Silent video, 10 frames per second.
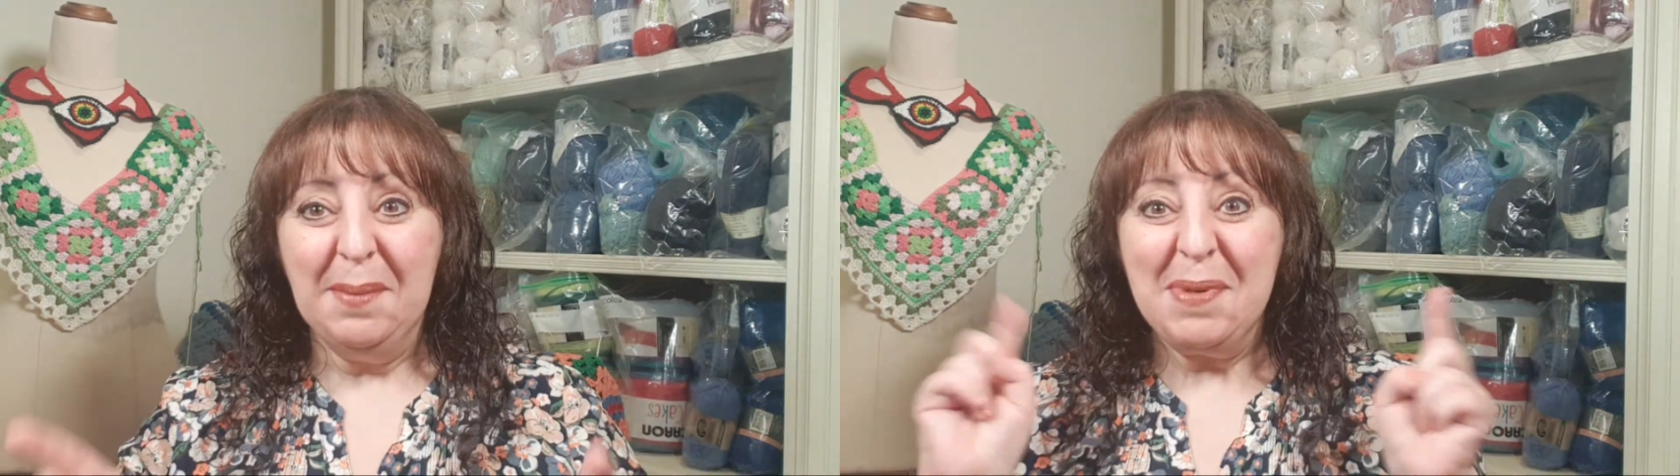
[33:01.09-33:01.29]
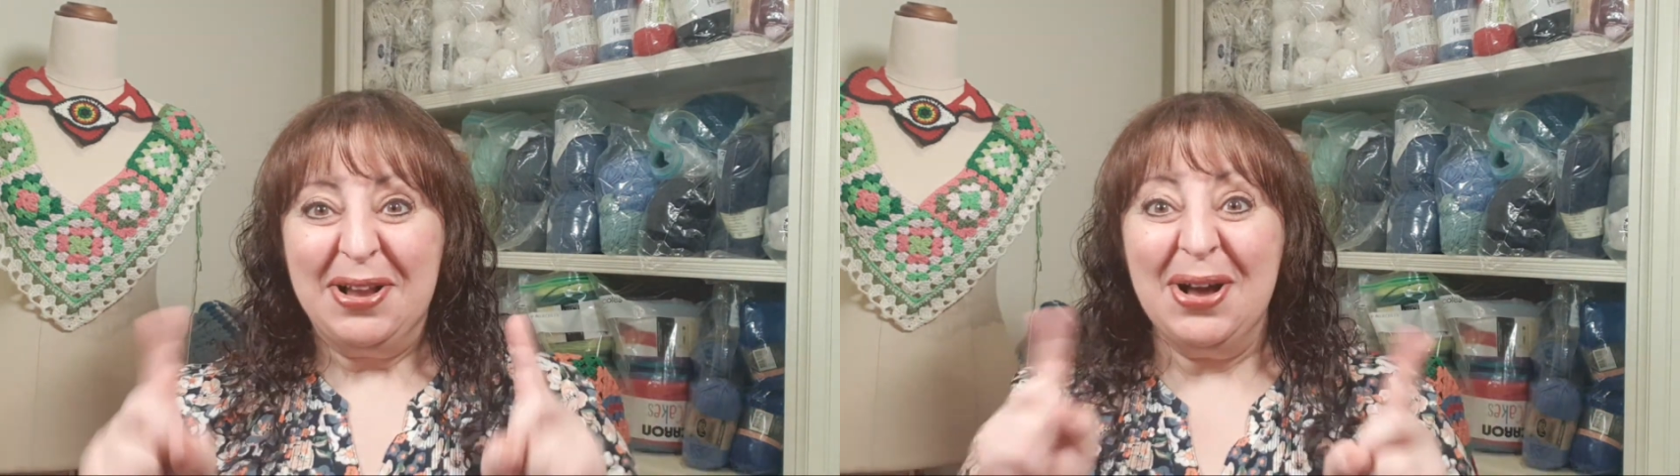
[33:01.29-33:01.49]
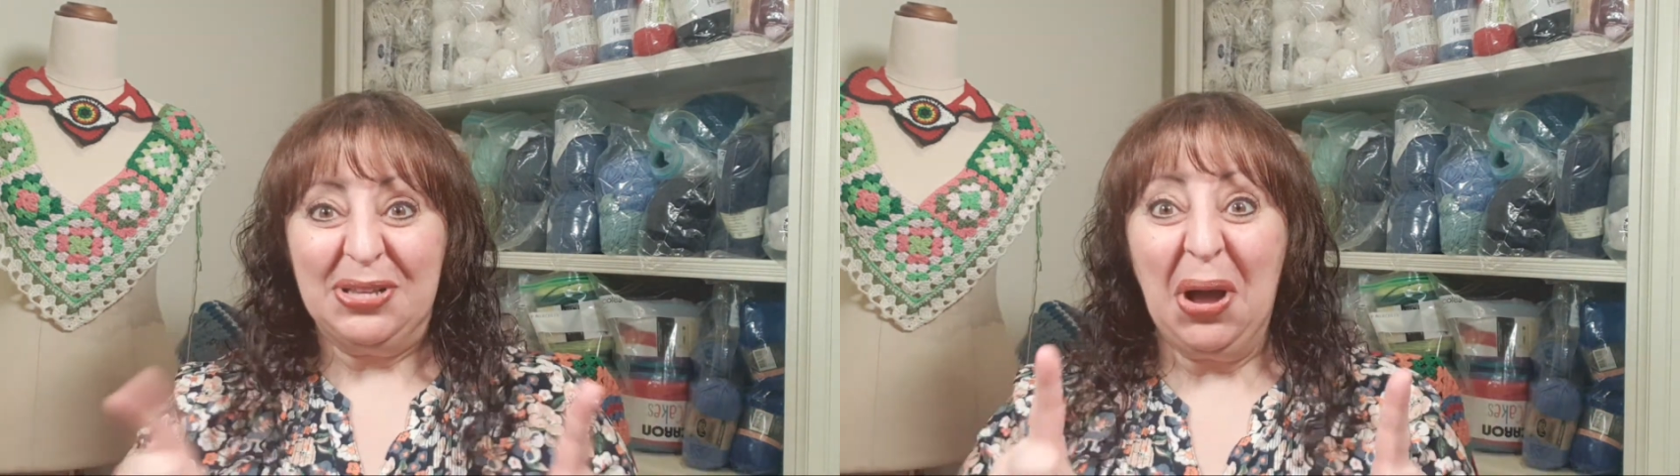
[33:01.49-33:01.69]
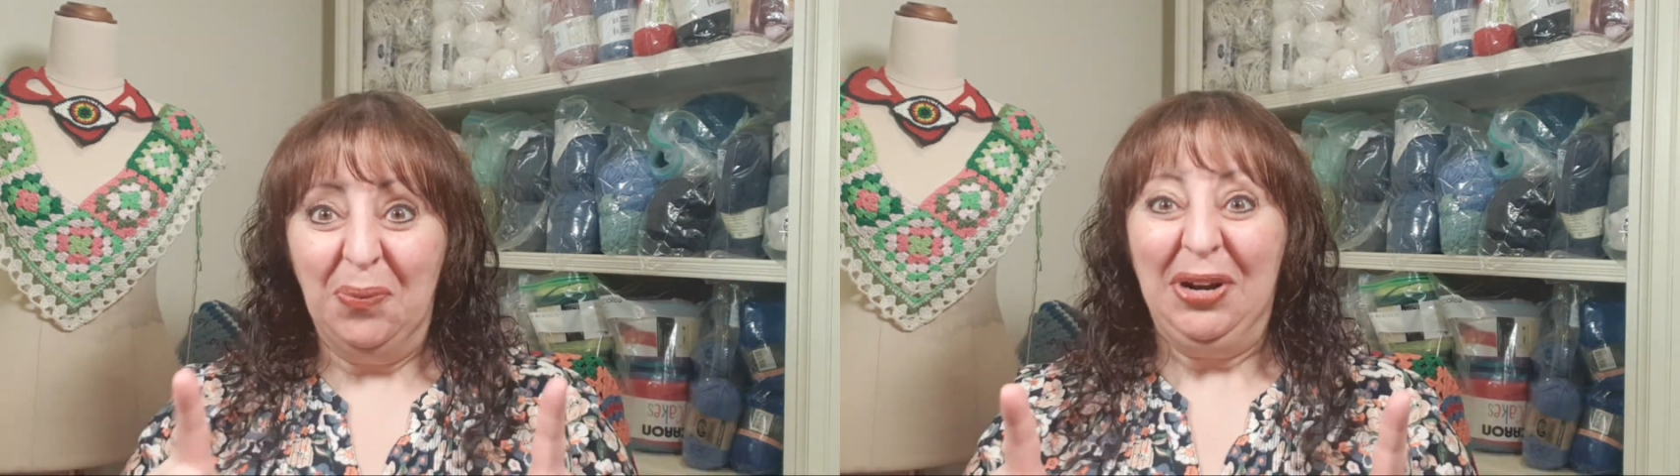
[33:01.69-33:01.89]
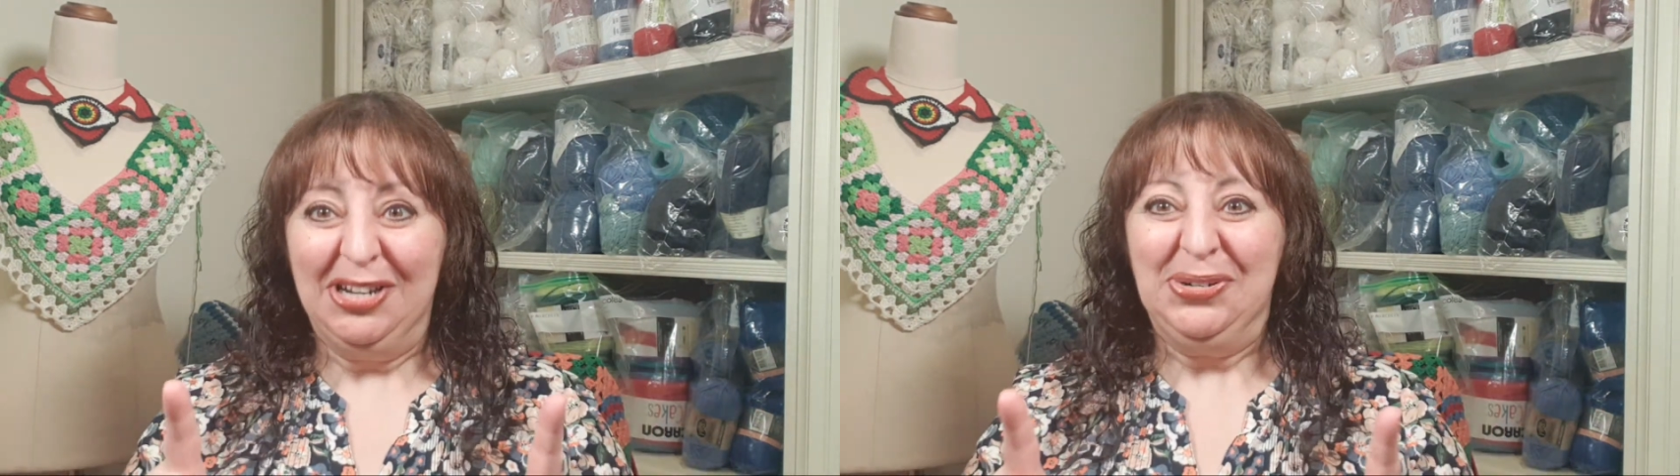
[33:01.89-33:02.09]
because I
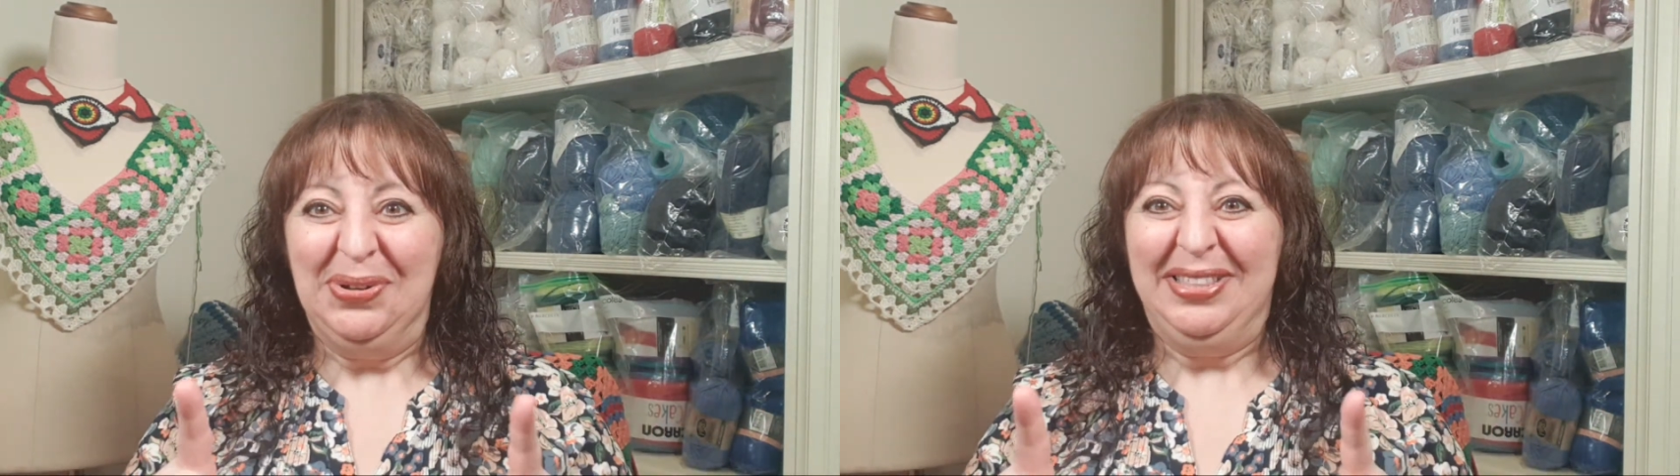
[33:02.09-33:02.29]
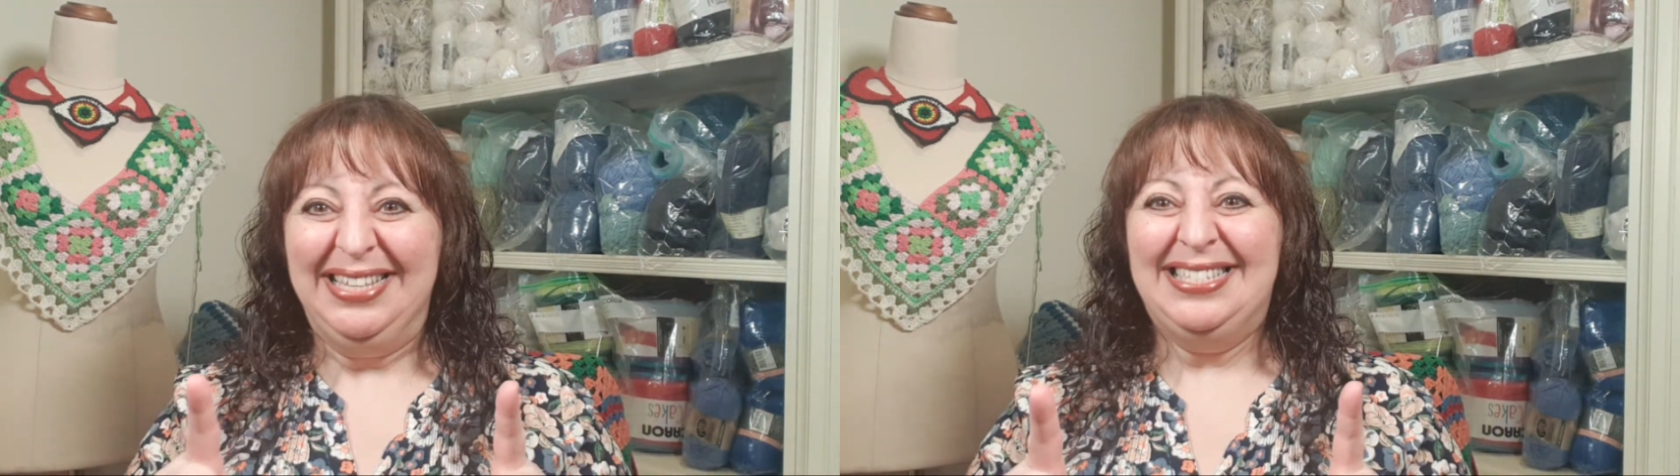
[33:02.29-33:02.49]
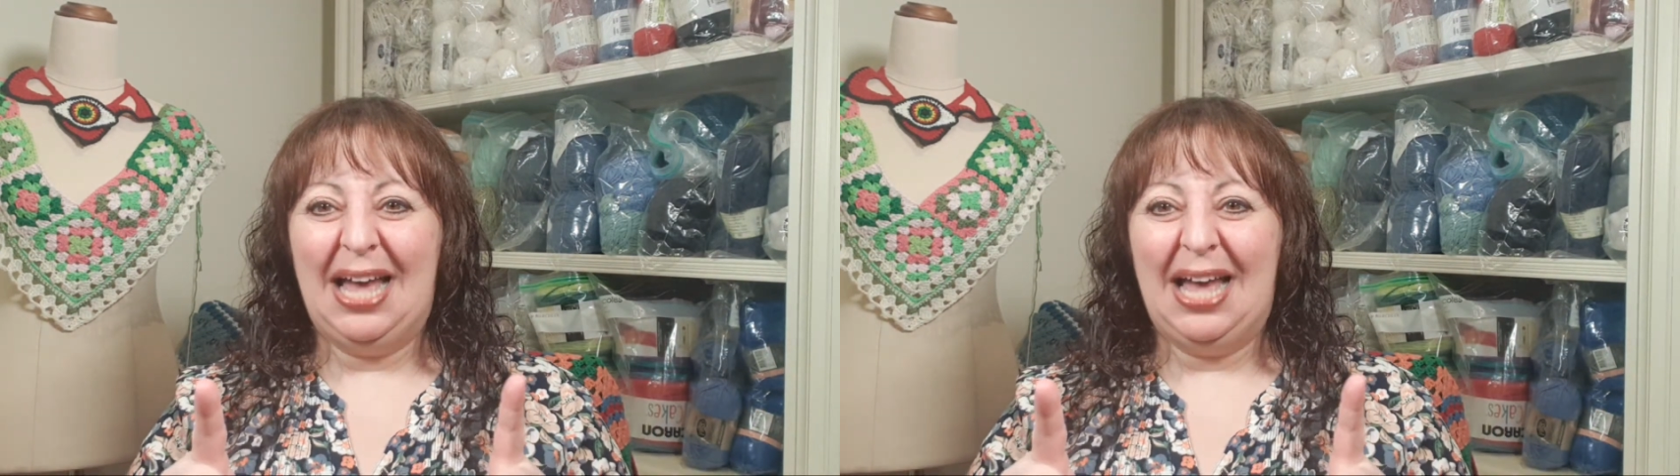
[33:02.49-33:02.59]
want to do it this